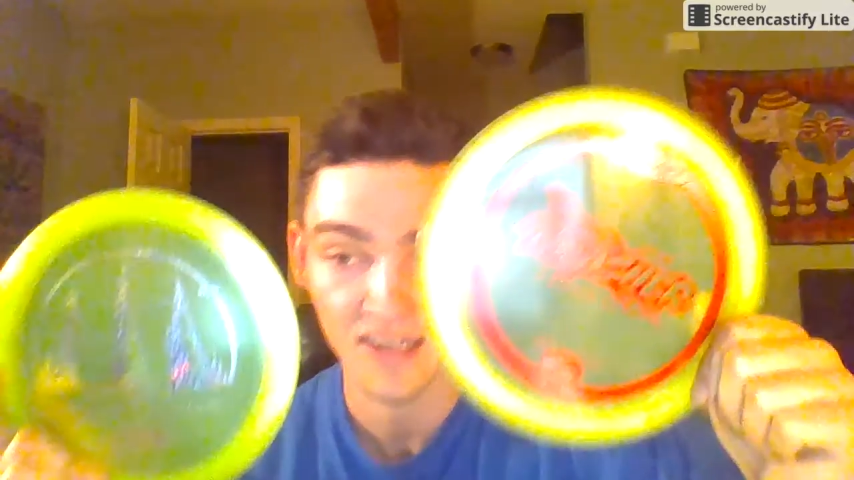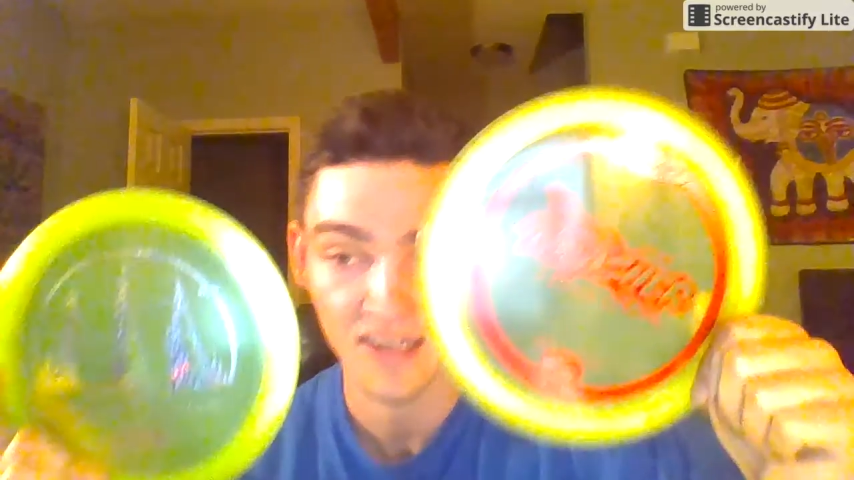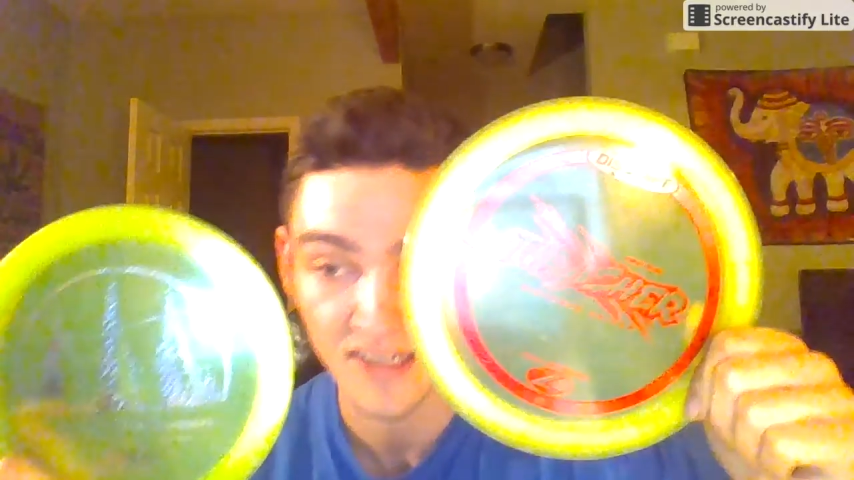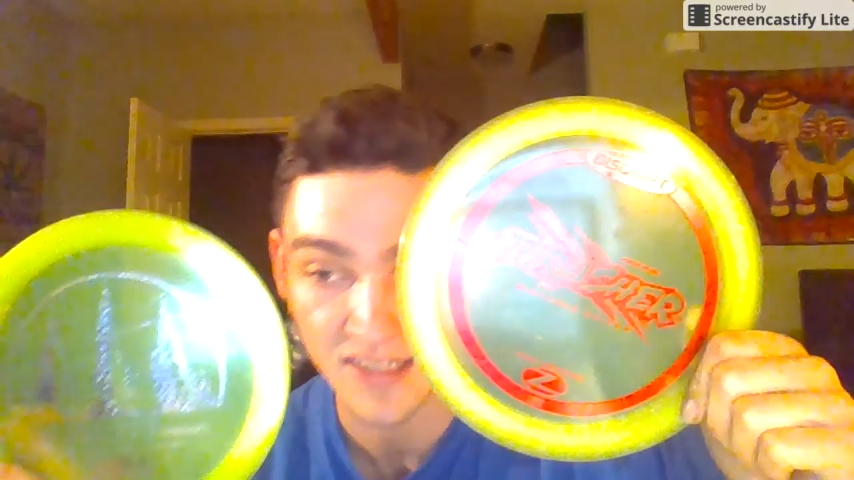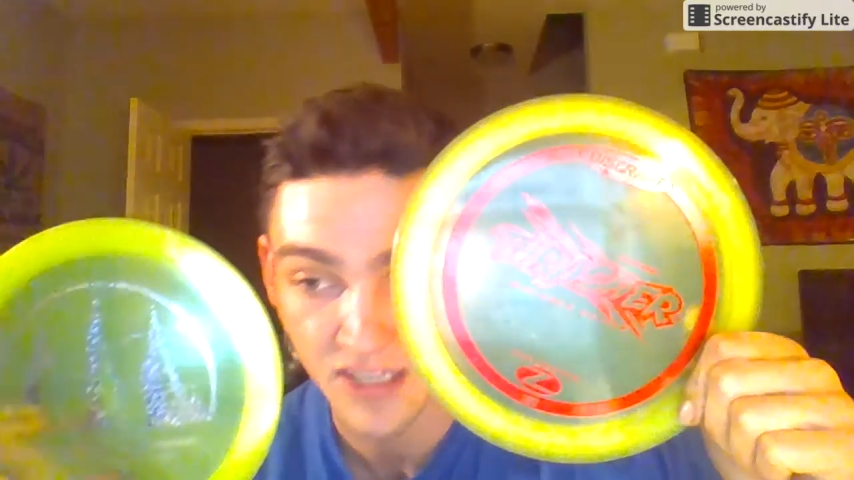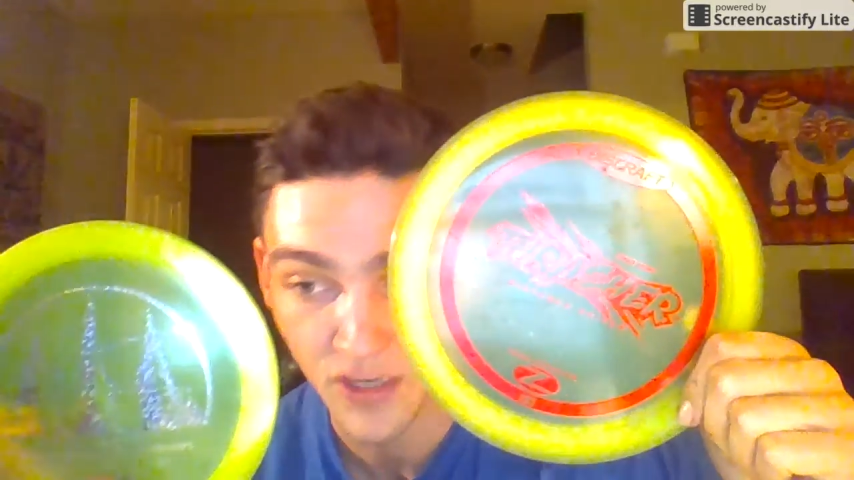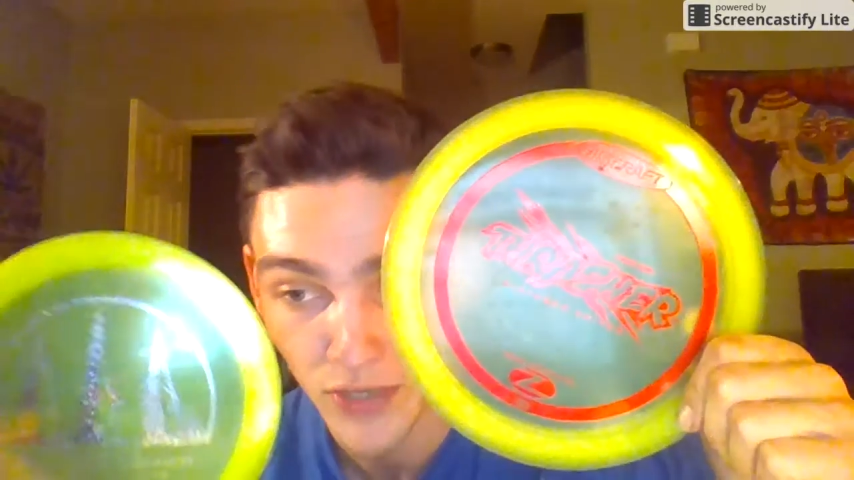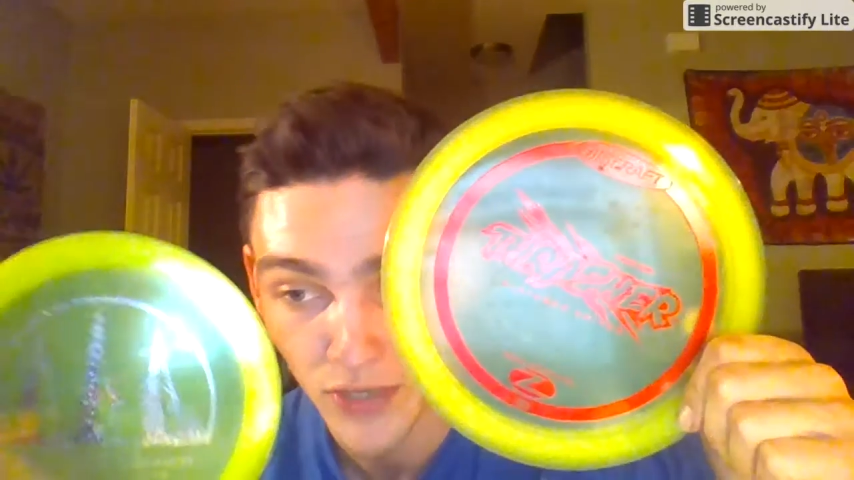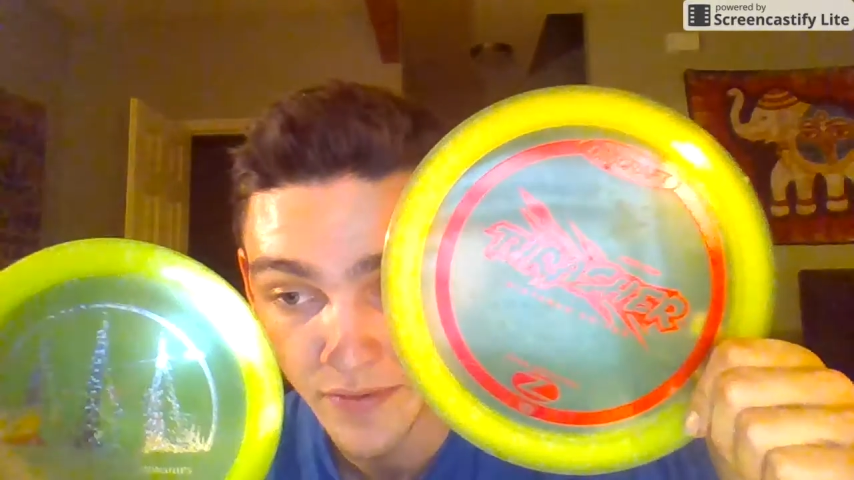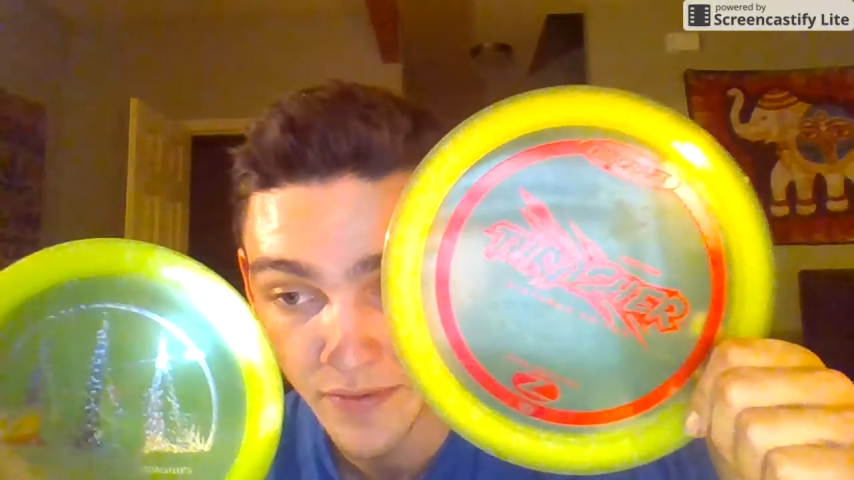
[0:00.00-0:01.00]
guys are
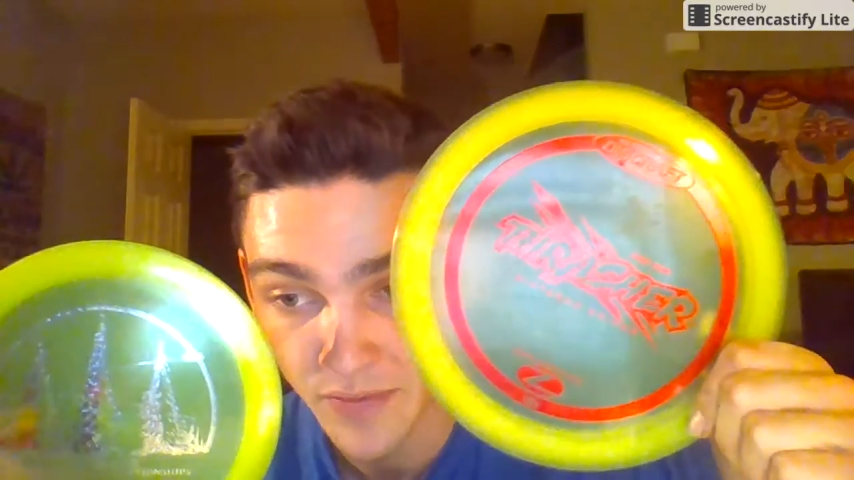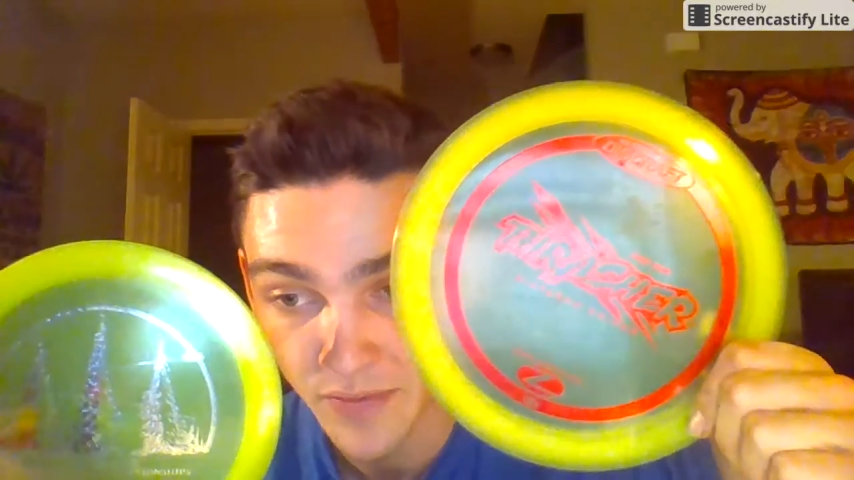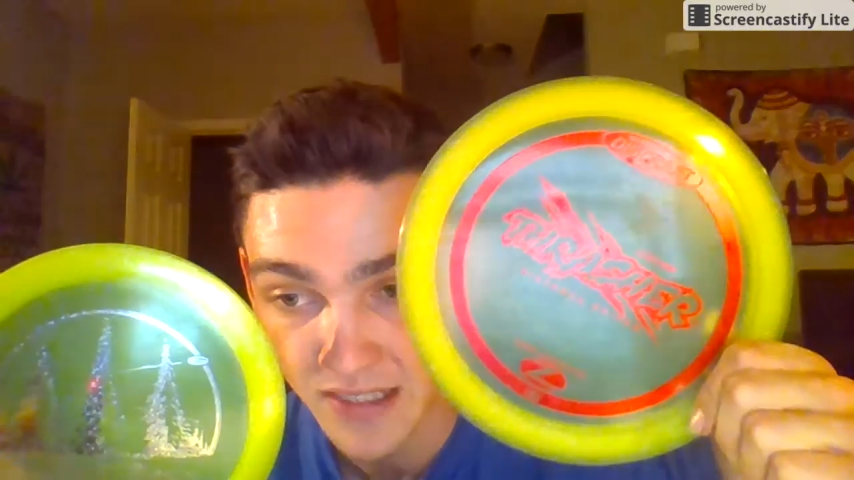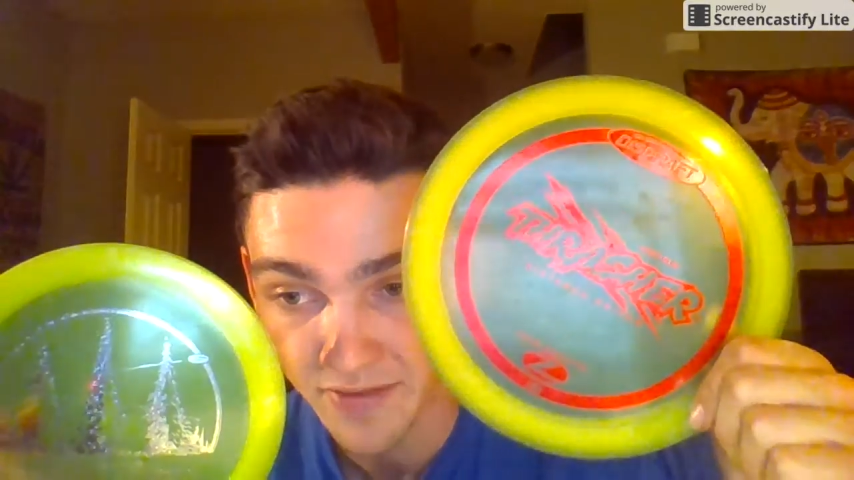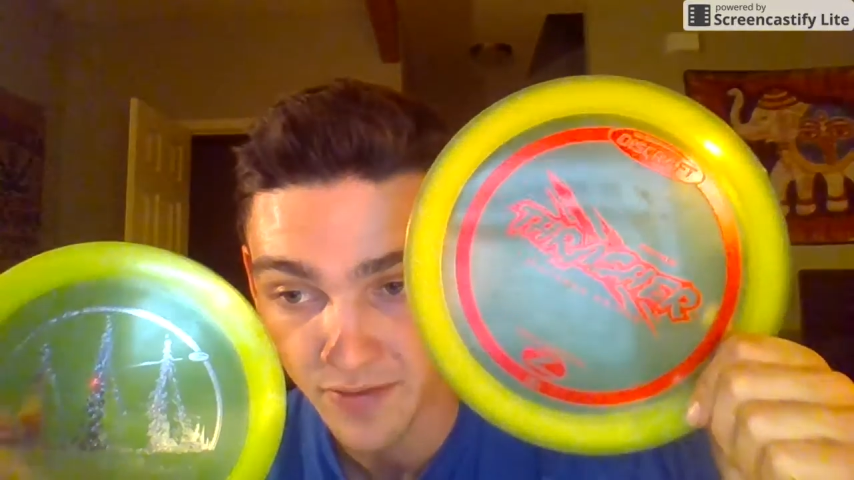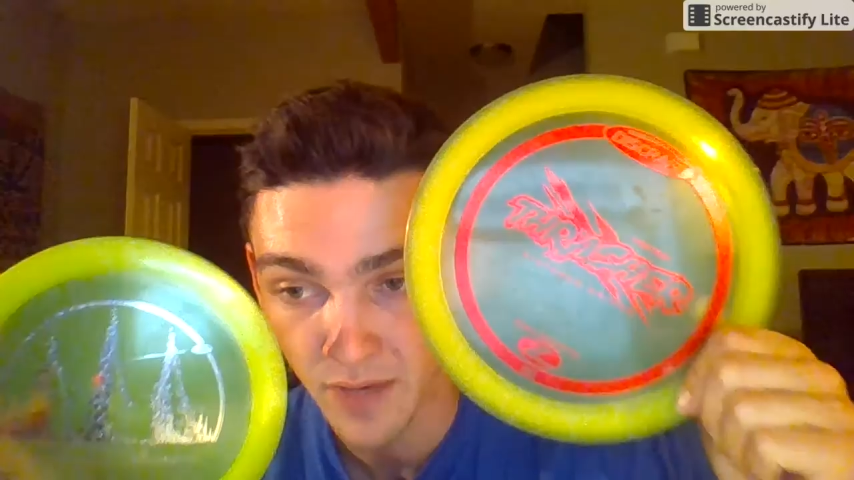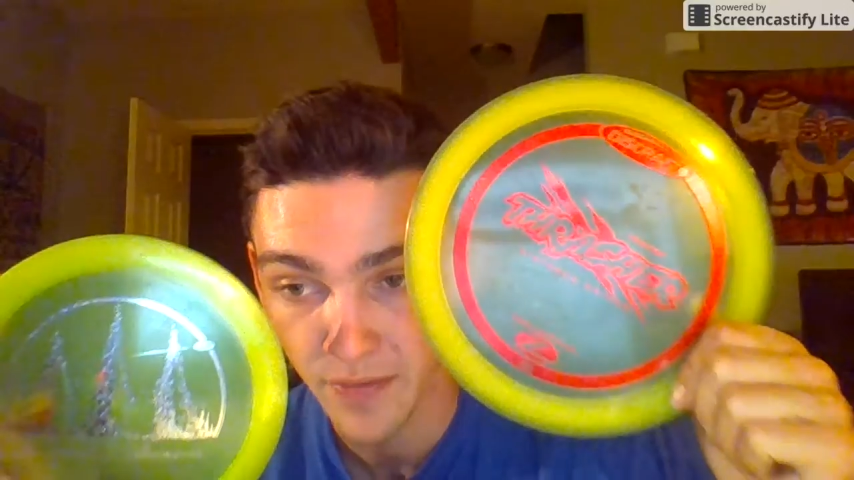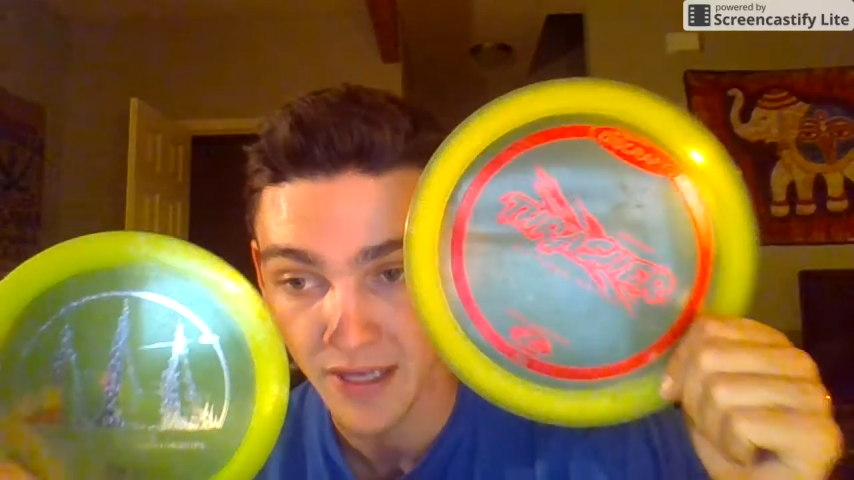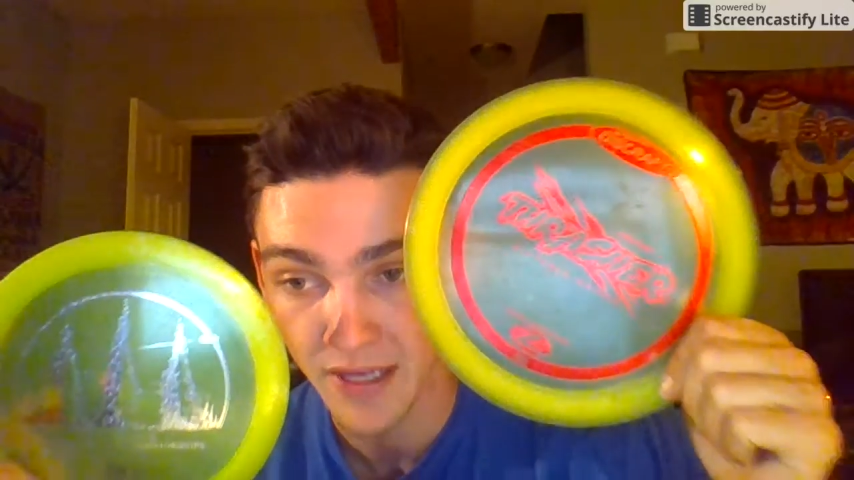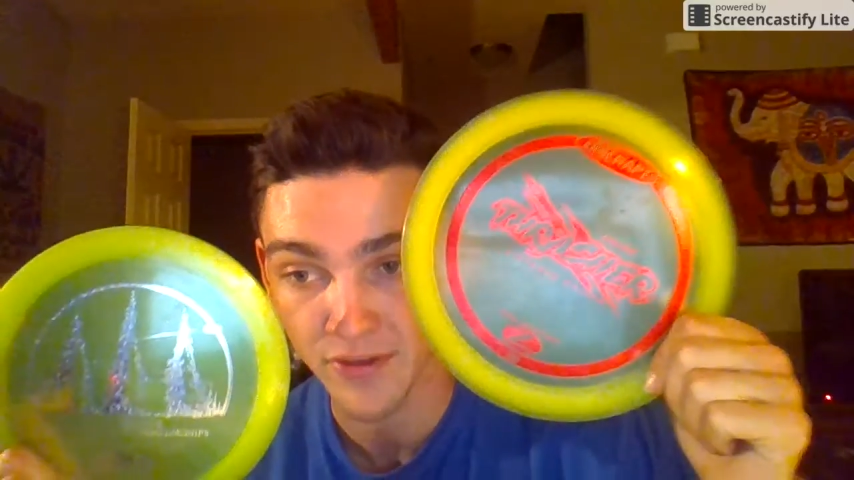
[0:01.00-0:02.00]
probably going to be leaving my
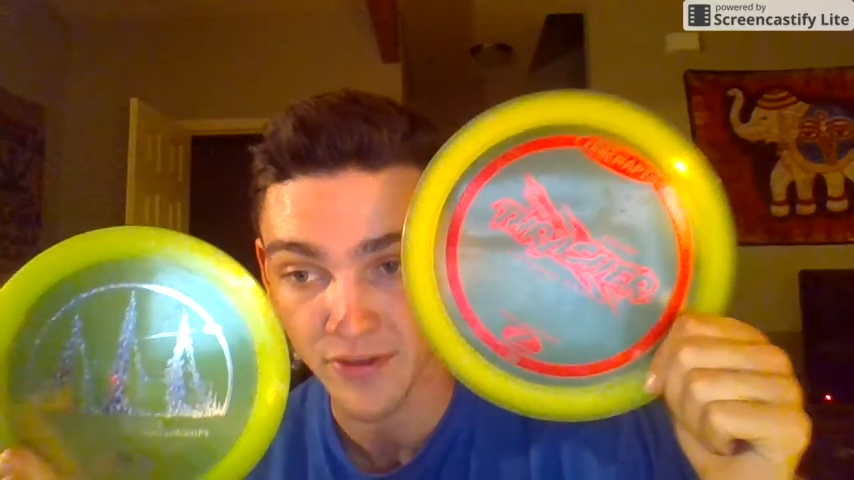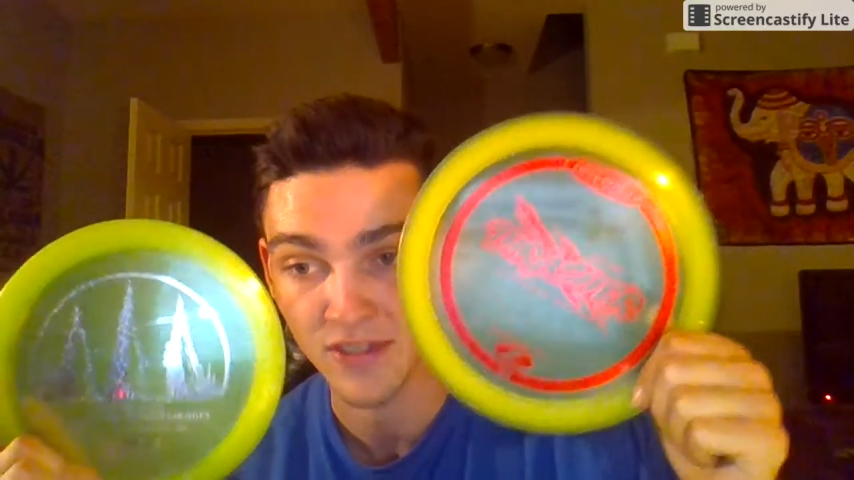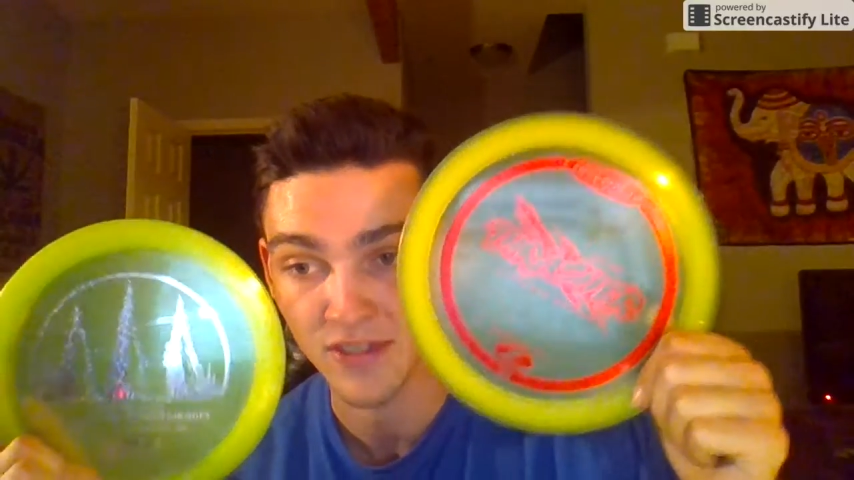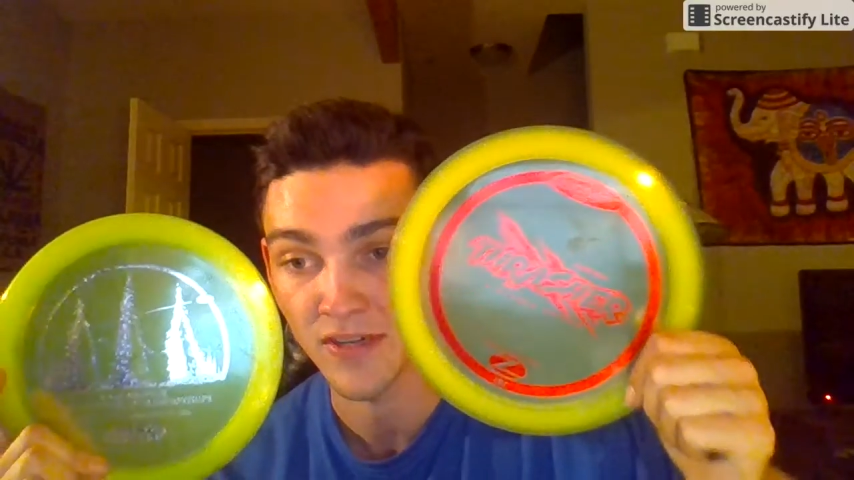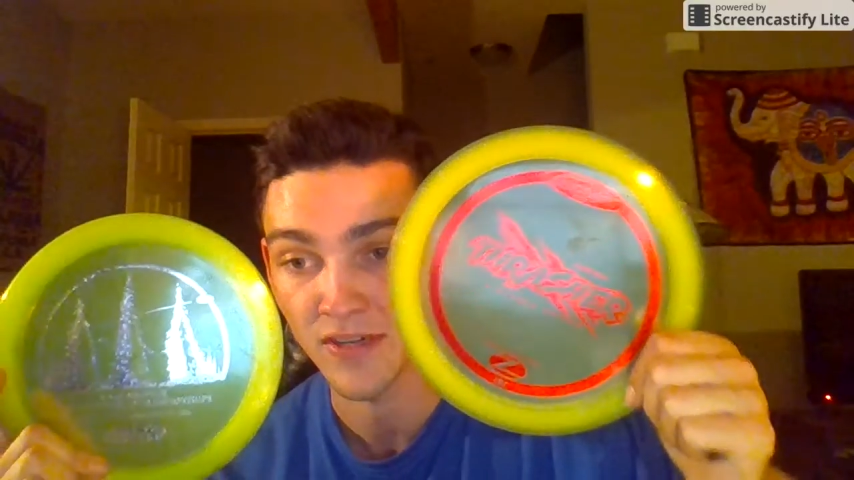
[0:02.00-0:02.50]
bag real soon.